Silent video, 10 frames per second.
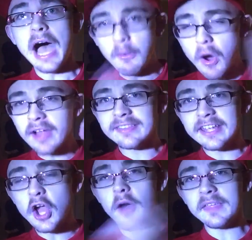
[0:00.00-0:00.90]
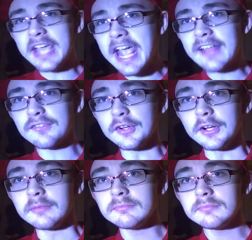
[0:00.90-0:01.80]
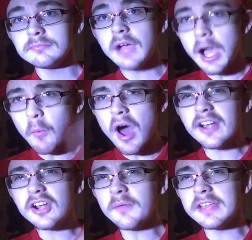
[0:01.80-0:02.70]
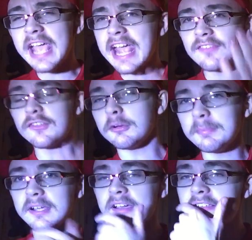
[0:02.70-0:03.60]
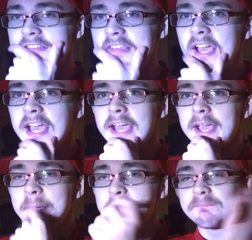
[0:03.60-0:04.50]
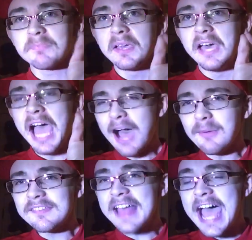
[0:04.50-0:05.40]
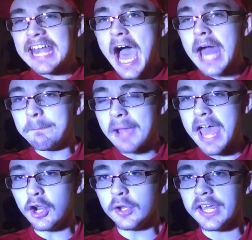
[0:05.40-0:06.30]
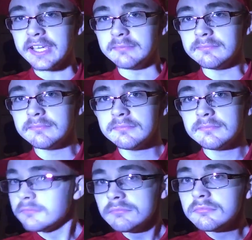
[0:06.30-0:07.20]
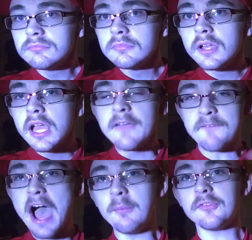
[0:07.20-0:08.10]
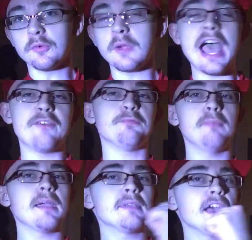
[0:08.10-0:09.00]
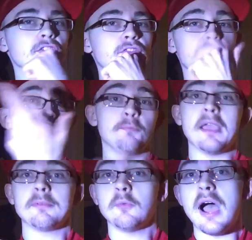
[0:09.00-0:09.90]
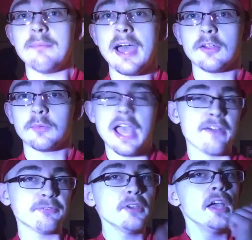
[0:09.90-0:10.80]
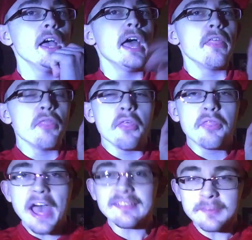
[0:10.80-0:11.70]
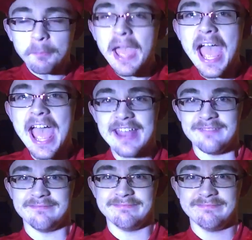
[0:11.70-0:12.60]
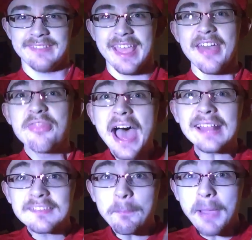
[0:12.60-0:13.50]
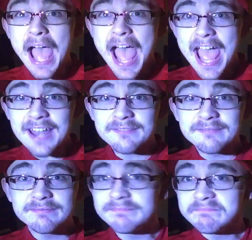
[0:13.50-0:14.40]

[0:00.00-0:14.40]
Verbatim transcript: I want to know the answer. I want to know the answer because how is that not a penalty? If I was a ref, maybe I sh- this is maybe why I'm not a ref. That's a pen. That's a pen.